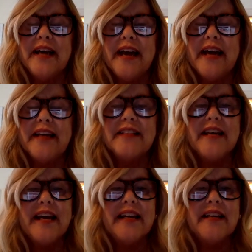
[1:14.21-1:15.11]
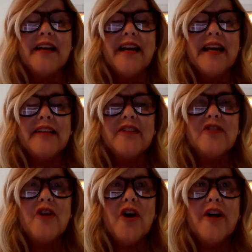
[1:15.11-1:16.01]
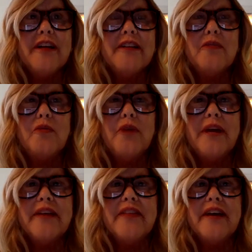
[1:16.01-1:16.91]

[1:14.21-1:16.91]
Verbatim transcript: cakes, and it started with